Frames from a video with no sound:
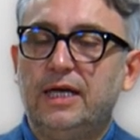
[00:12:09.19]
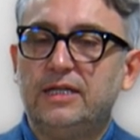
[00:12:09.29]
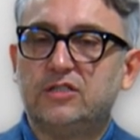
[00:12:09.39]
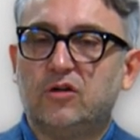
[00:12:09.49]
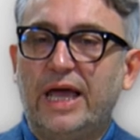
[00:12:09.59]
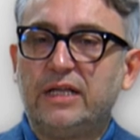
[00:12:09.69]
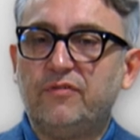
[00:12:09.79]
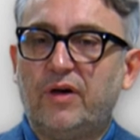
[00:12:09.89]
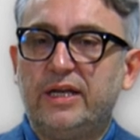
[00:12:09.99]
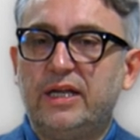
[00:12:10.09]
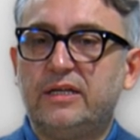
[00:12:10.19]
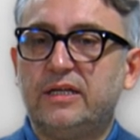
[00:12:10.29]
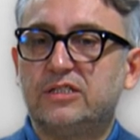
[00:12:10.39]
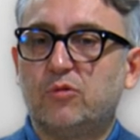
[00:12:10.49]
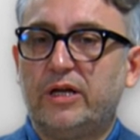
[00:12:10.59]
And this collective
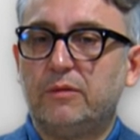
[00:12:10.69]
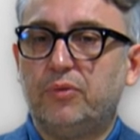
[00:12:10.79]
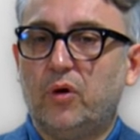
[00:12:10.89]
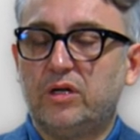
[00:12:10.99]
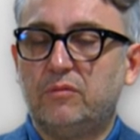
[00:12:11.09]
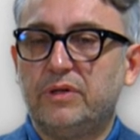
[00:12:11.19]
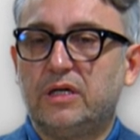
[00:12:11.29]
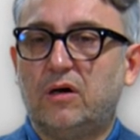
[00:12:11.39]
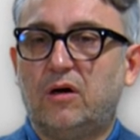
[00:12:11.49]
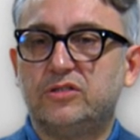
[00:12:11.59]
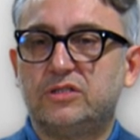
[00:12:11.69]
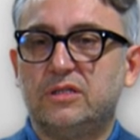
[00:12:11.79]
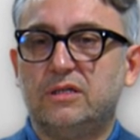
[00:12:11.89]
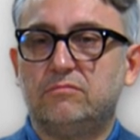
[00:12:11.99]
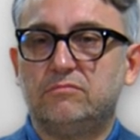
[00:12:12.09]
identity is quite important because
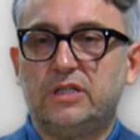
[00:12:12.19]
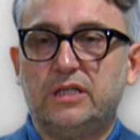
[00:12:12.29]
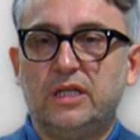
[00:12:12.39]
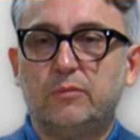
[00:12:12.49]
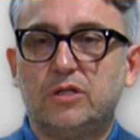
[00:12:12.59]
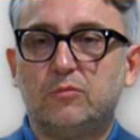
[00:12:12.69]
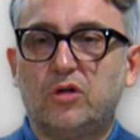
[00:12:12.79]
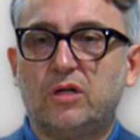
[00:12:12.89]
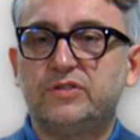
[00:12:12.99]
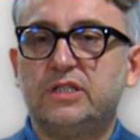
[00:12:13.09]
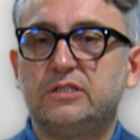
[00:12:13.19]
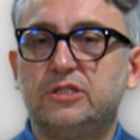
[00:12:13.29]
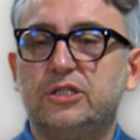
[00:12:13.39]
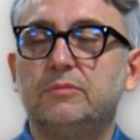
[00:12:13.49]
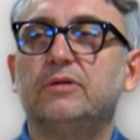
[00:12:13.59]
um, in a liberal model of
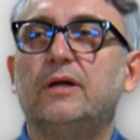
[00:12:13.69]
citizenship,